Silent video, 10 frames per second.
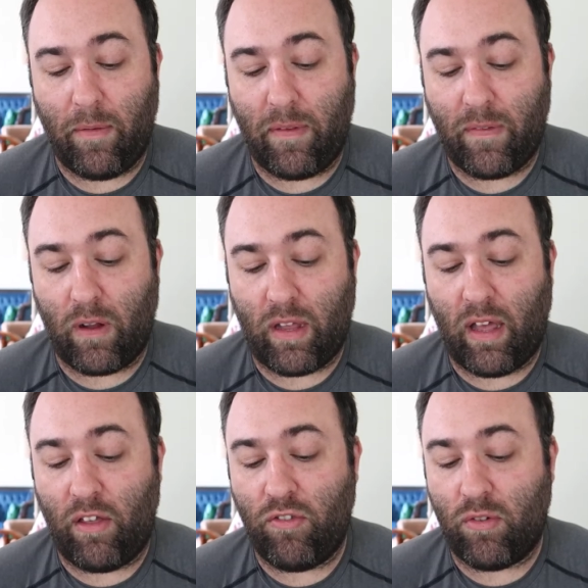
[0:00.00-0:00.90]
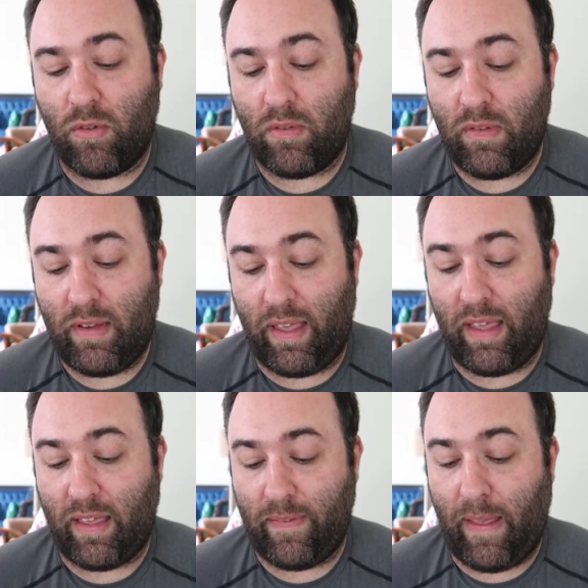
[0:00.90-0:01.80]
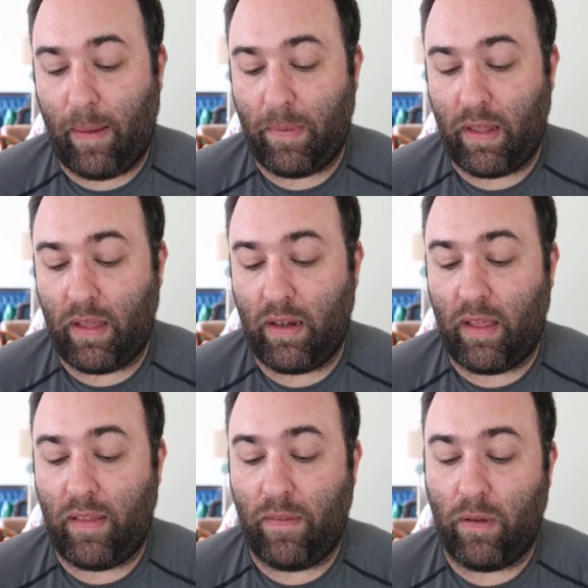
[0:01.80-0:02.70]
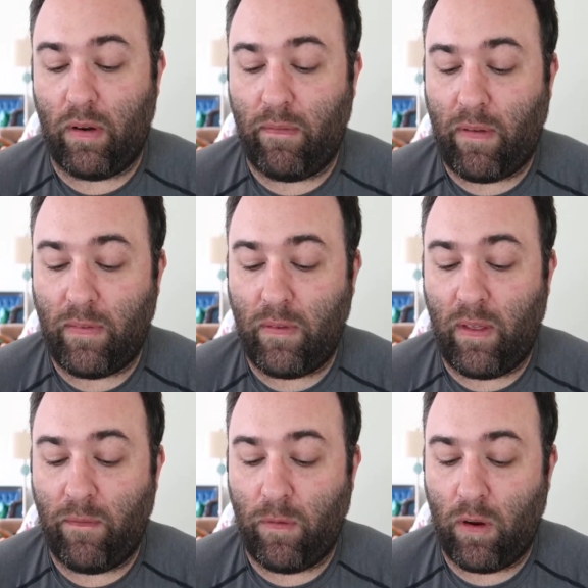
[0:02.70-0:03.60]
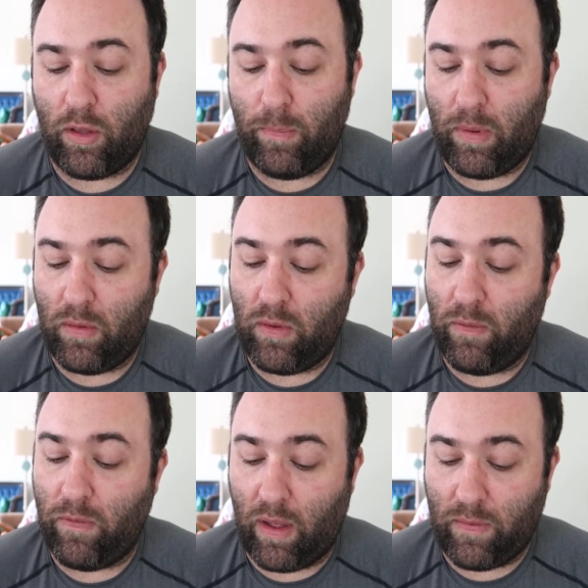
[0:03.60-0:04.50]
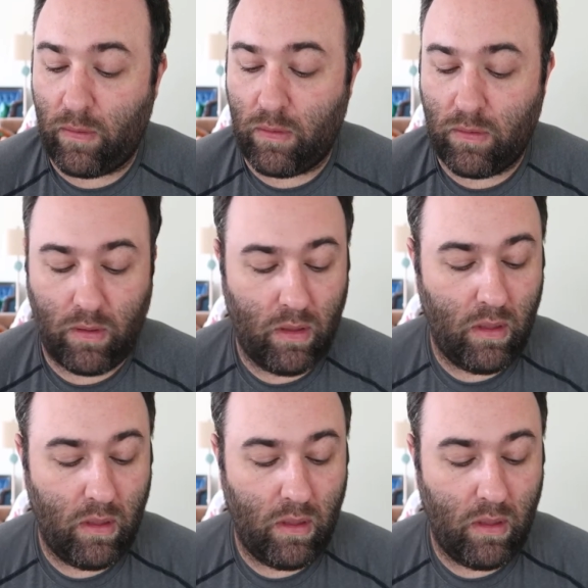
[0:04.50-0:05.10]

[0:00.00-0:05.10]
this archaeological dig is happening, and they're on a fossil hunt for Caputo fossils.